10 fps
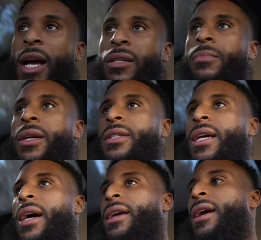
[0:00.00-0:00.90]
as much as
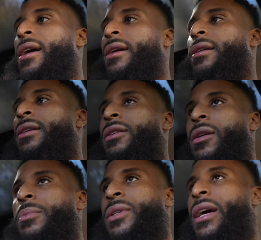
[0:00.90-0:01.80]
I can you
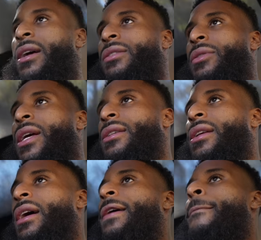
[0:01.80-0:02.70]
know what I'm saying so
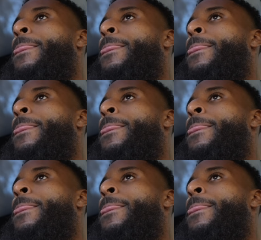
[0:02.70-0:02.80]
yesterday